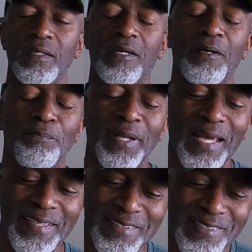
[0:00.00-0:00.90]

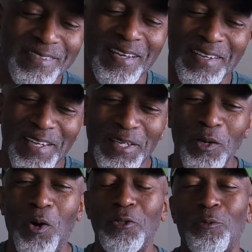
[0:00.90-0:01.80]
compliance in
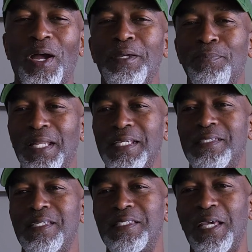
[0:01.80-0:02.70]
all the right
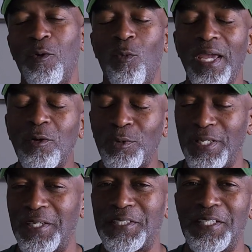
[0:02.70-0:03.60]
places, and weight
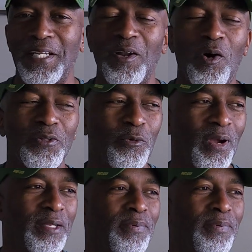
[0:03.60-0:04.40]
reduction in all the right